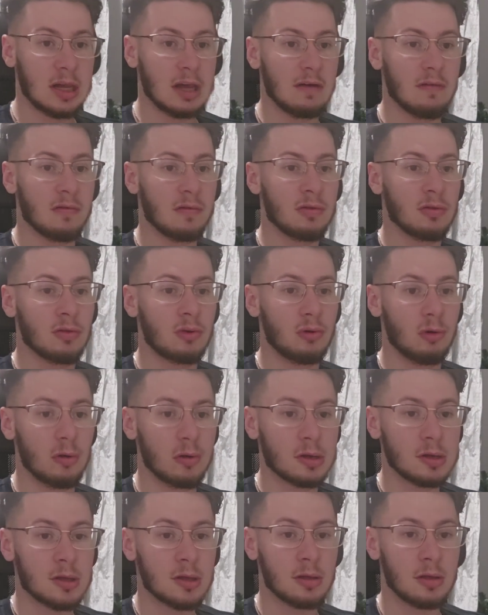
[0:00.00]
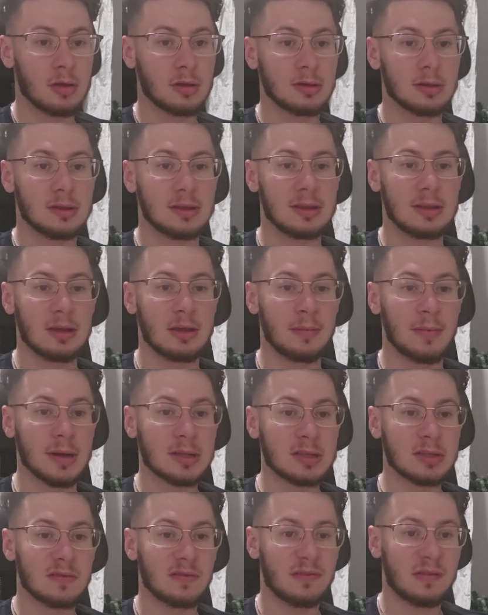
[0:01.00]
If truth
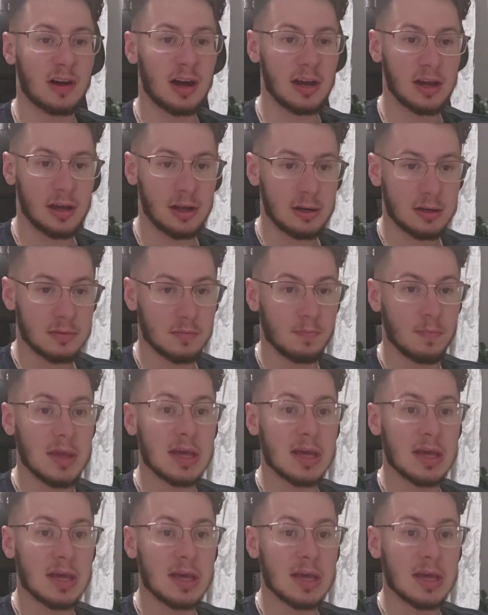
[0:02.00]
demands fire,